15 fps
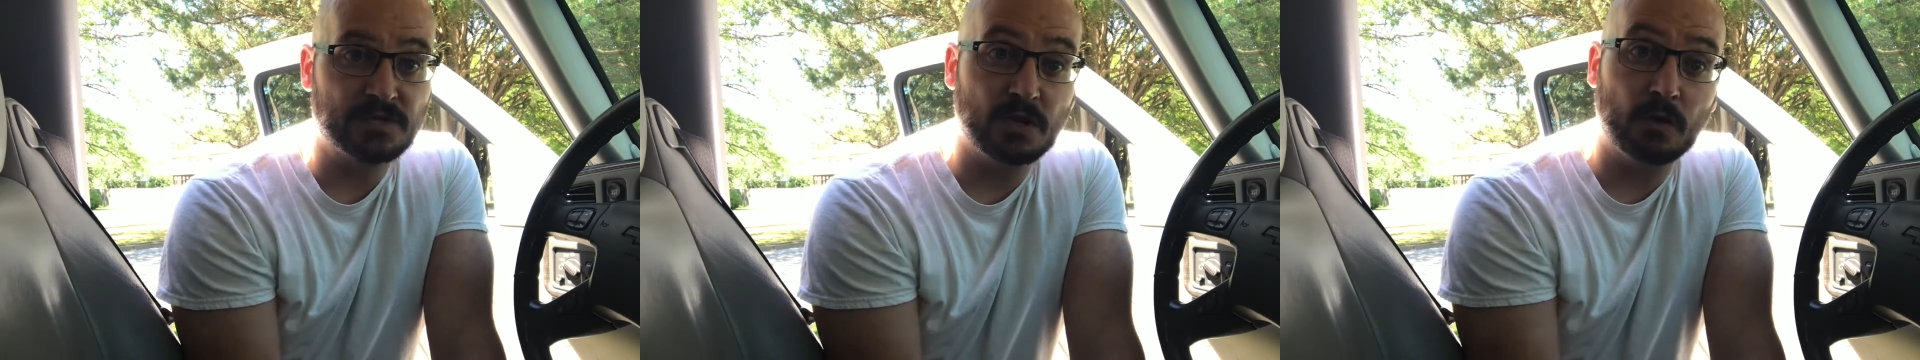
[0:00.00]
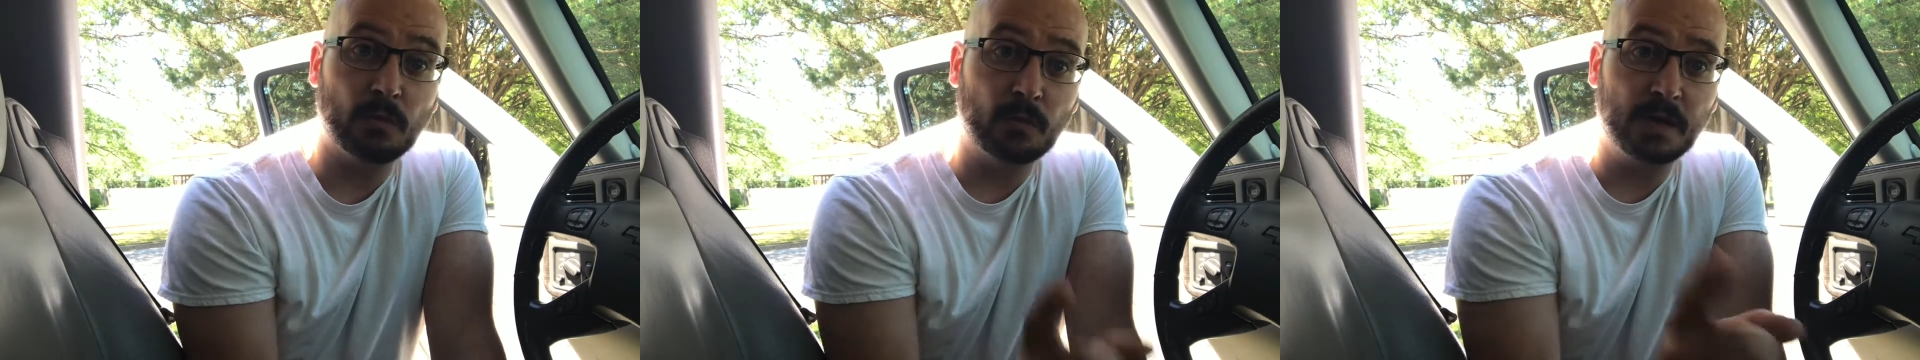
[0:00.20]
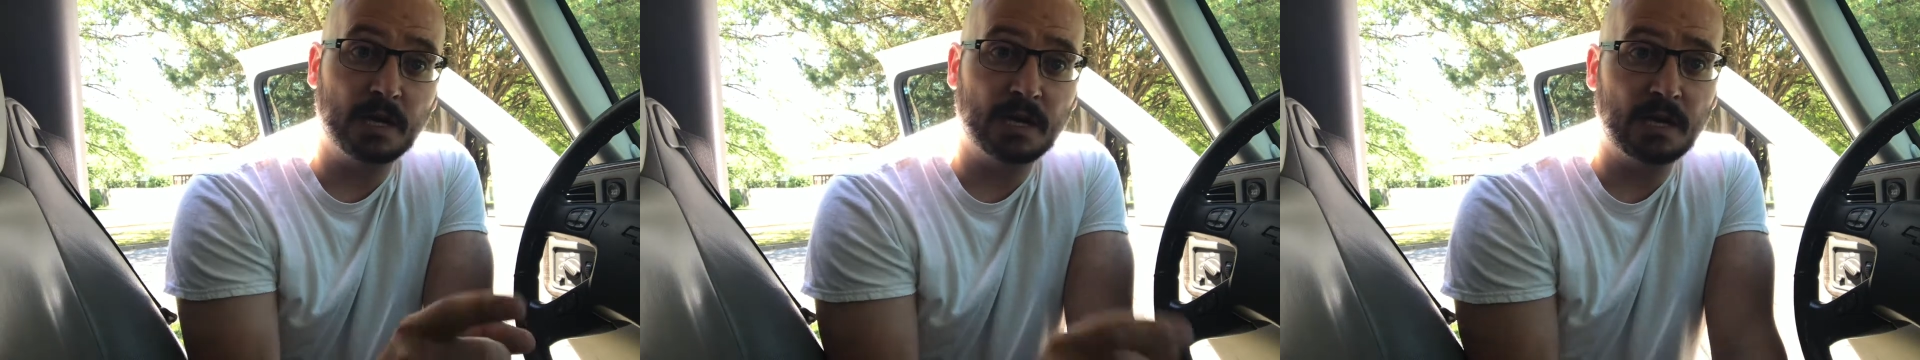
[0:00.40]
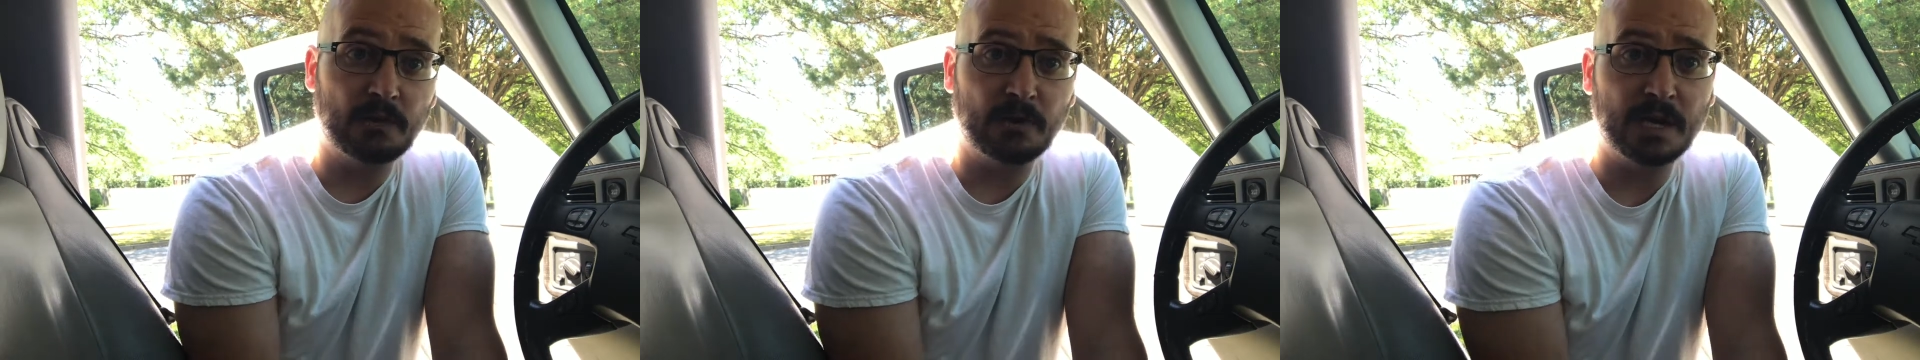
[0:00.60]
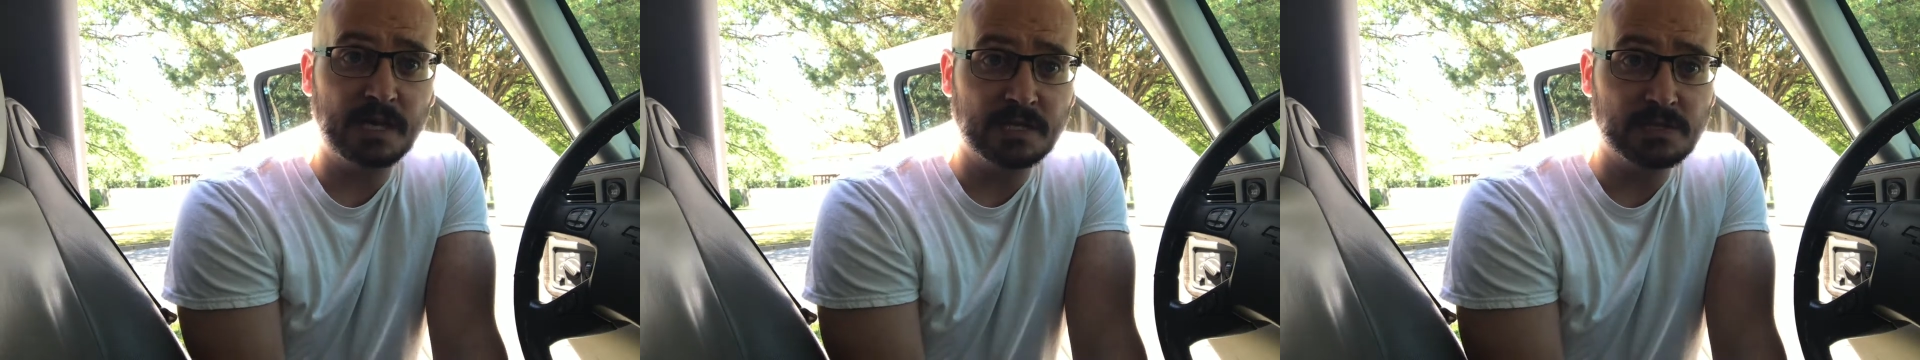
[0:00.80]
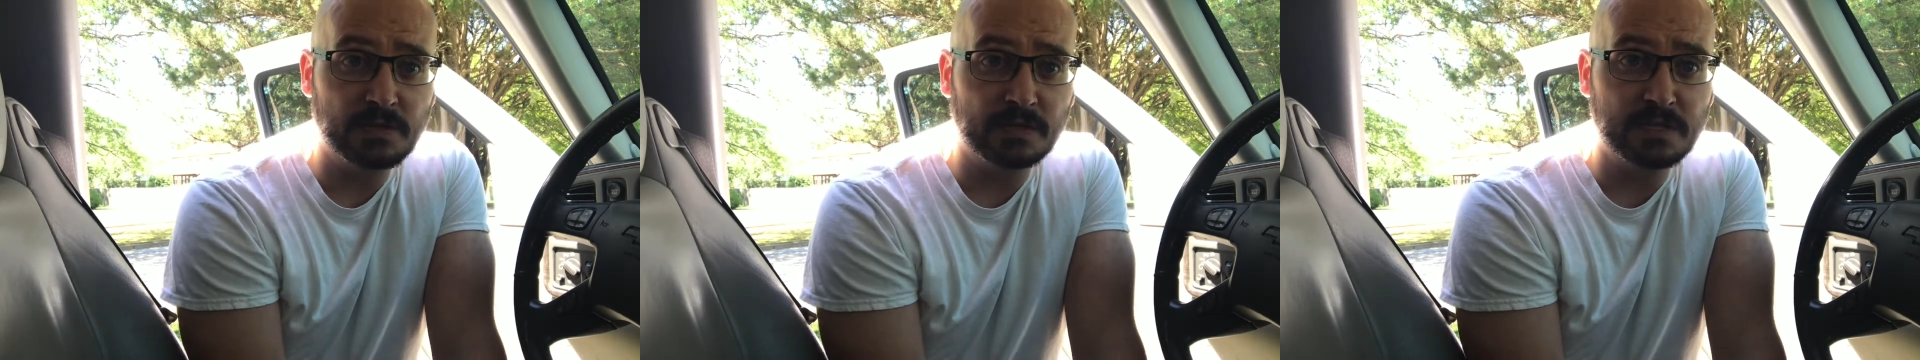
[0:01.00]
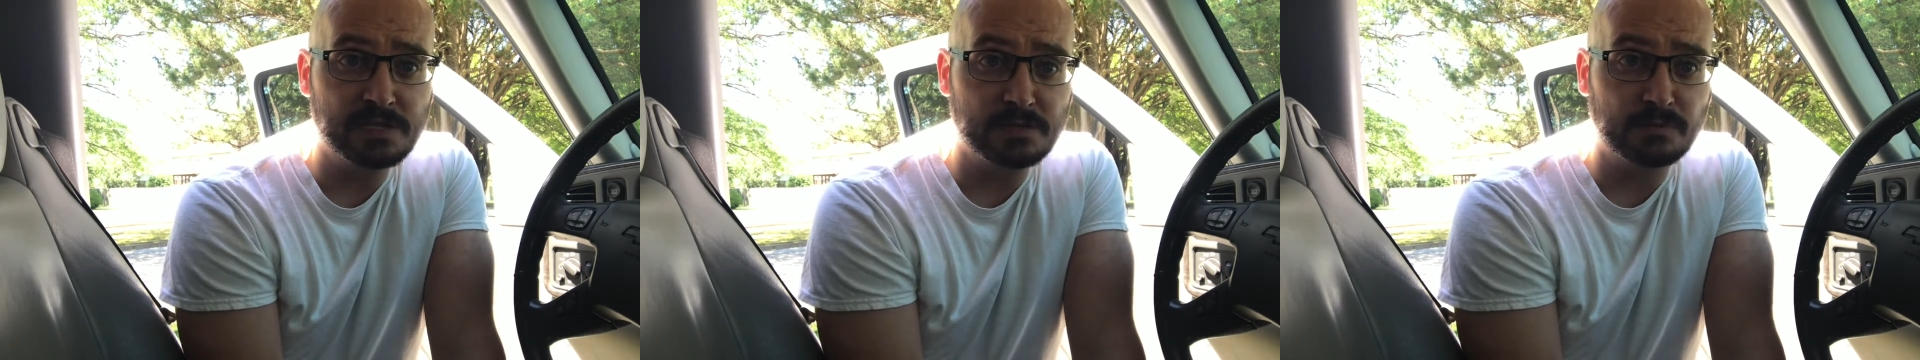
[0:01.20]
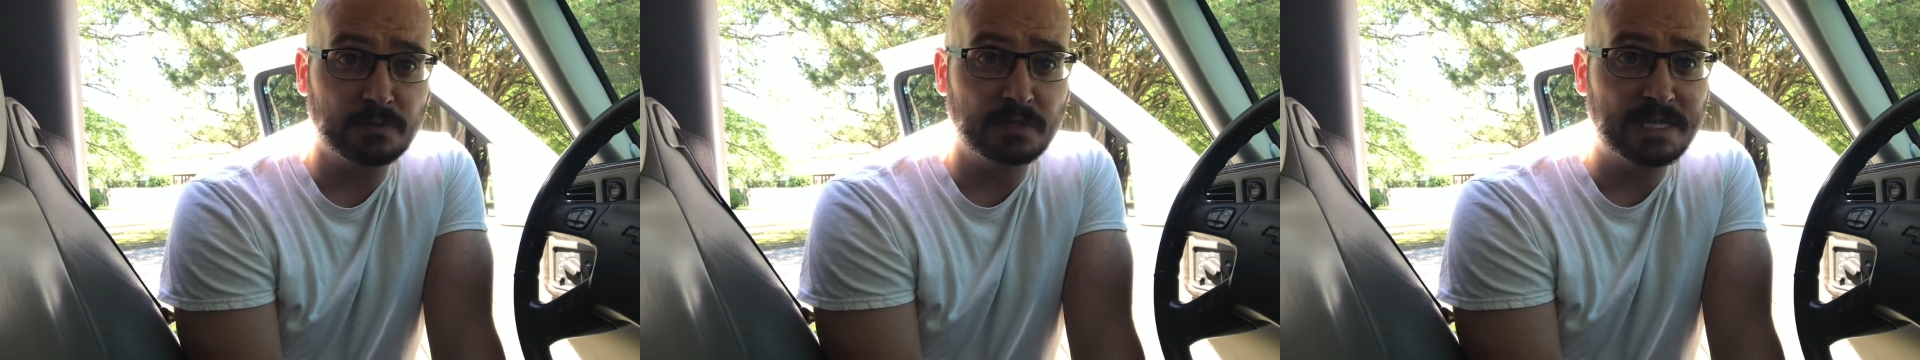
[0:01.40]
So we're gonna get right into it. This
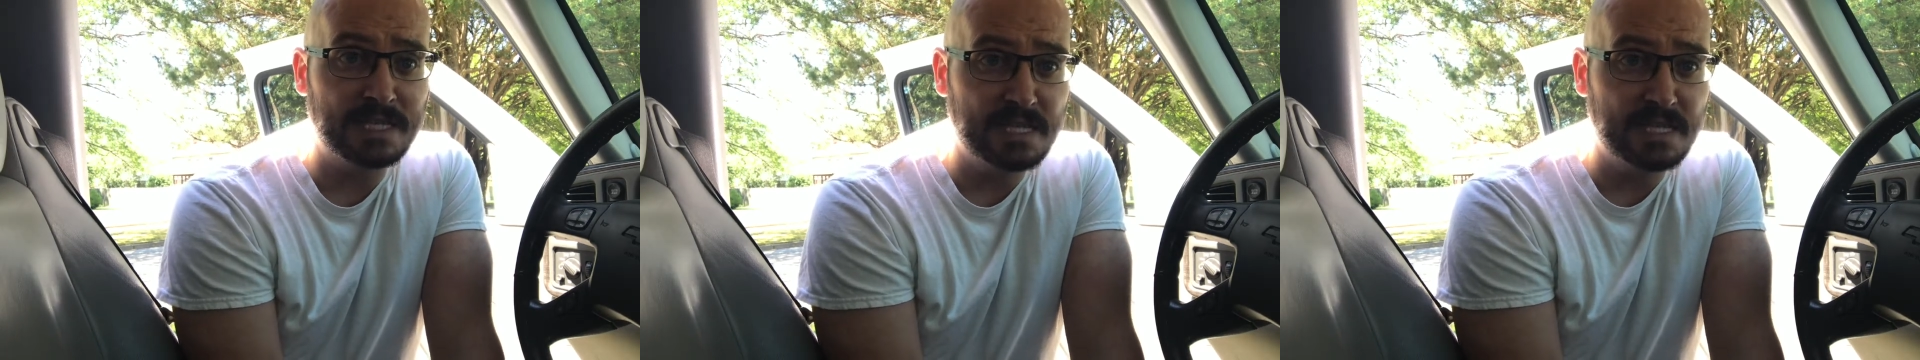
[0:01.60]
is a real